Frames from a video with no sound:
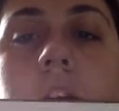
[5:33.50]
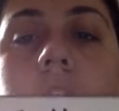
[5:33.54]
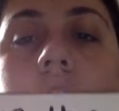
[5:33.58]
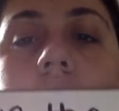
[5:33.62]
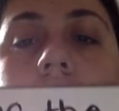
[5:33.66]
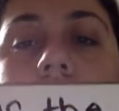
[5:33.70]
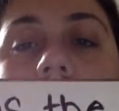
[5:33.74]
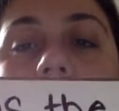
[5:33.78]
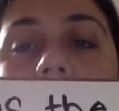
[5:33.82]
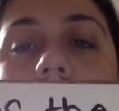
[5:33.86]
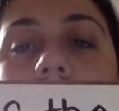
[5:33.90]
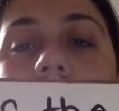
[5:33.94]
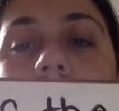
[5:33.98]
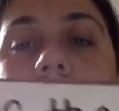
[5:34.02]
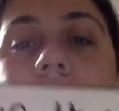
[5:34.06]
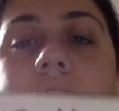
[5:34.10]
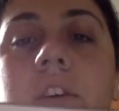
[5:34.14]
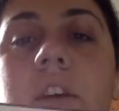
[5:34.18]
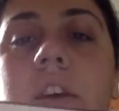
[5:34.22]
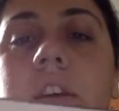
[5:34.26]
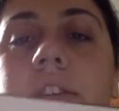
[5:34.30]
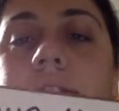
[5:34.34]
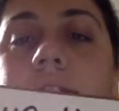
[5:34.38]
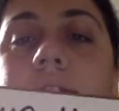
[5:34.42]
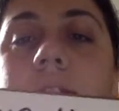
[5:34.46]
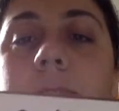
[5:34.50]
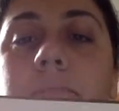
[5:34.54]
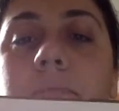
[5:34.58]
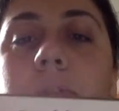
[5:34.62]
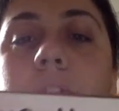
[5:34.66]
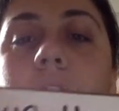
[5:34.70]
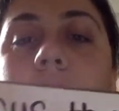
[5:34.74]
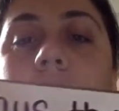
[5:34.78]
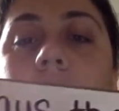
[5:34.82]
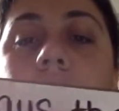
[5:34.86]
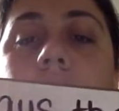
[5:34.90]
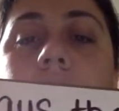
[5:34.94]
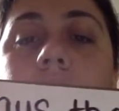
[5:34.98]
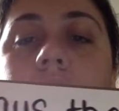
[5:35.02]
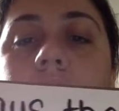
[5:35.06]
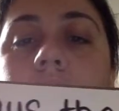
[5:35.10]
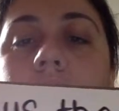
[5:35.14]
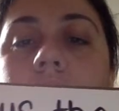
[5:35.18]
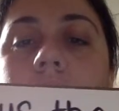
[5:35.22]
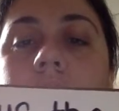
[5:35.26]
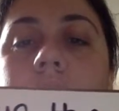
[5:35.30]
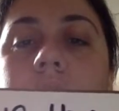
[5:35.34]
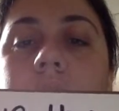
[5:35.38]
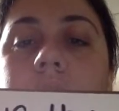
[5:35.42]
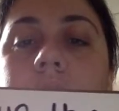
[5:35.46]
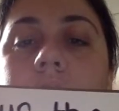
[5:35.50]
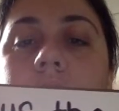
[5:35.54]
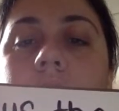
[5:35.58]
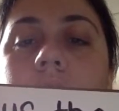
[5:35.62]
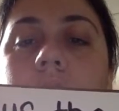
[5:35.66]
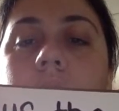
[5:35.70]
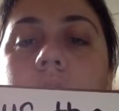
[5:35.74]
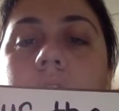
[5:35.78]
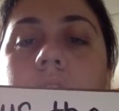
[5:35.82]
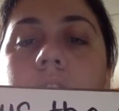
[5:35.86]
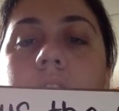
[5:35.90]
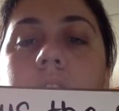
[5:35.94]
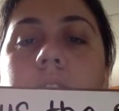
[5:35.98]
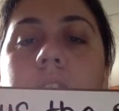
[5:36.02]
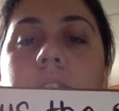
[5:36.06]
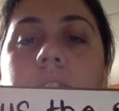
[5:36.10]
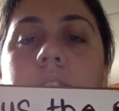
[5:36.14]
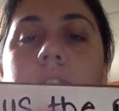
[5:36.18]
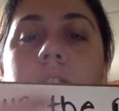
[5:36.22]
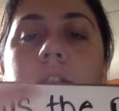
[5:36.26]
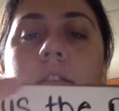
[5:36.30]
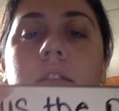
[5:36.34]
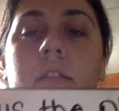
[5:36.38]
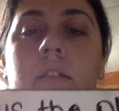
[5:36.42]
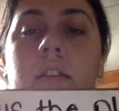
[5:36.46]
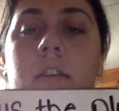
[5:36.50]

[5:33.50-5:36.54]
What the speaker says: So we have Gus the plus, this little guy here.